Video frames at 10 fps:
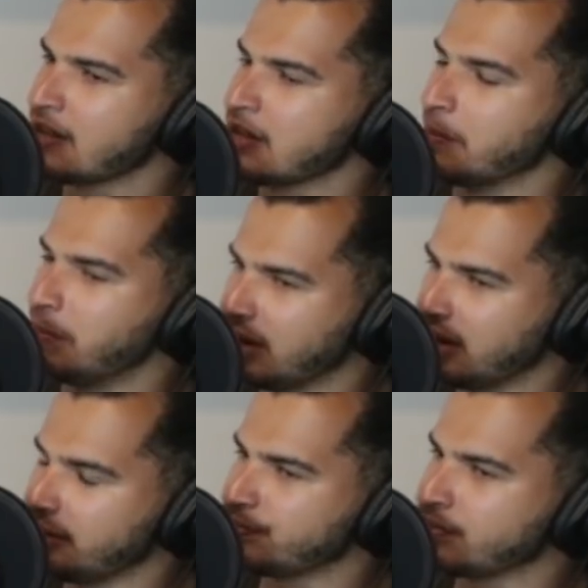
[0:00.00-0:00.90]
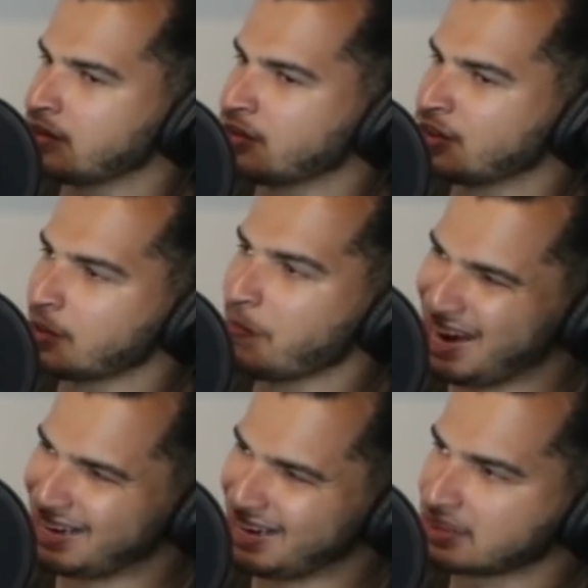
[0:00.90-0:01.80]
but the
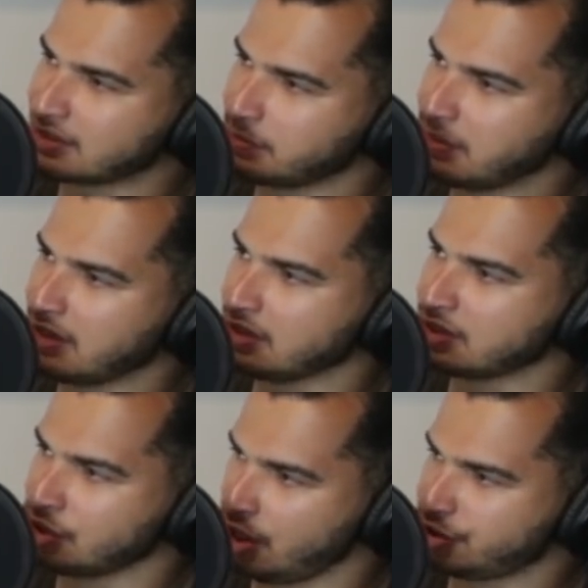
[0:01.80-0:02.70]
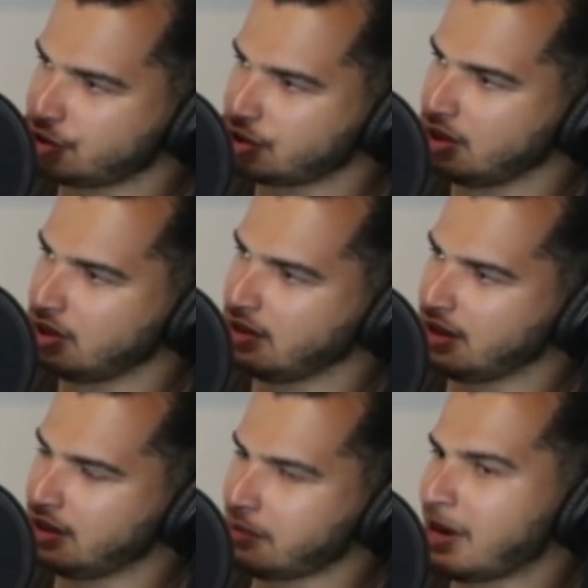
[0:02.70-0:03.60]
demand has to be such
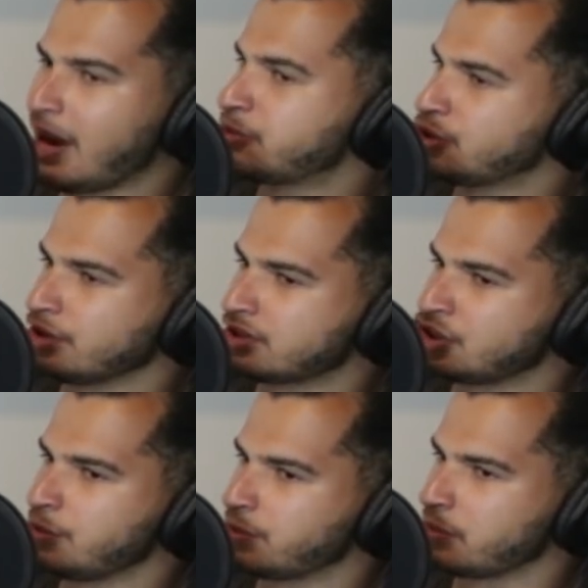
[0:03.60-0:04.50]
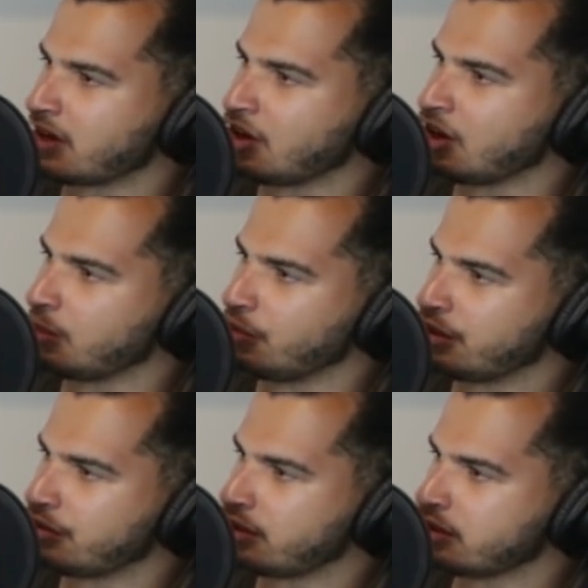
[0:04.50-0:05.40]
that, I mean, I'm sure it's cheaper to make a
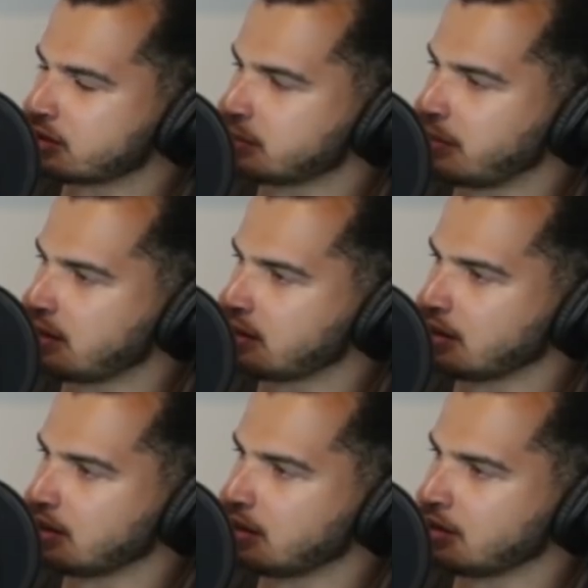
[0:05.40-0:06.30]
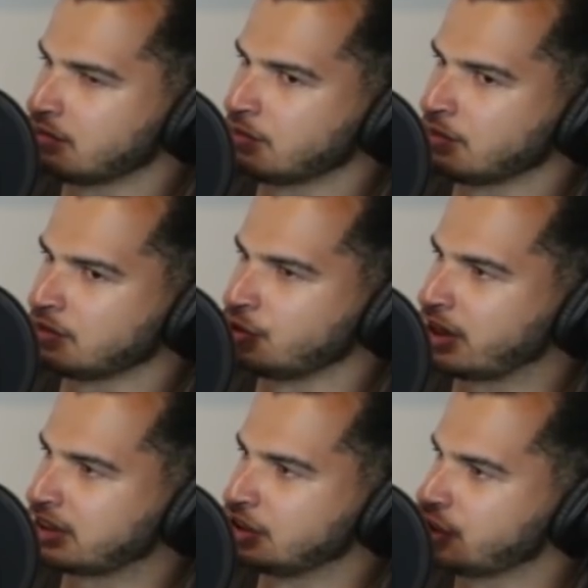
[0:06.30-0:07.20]
carburetor than it is to make
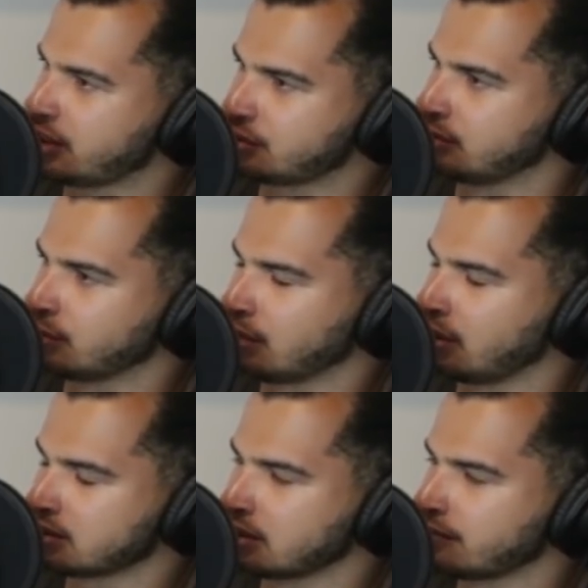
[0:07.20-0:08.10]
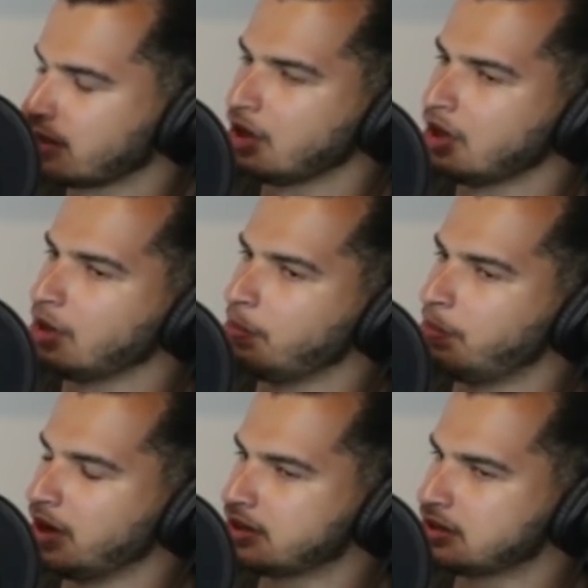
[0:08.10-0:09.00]
direct injection with all this stuff,
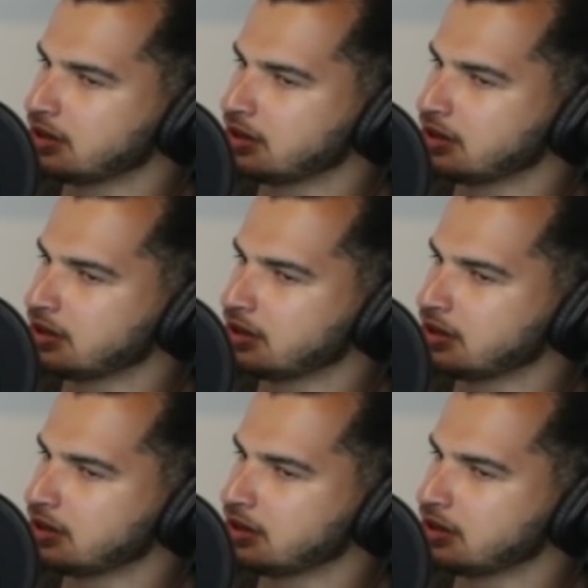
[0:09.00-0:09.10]
but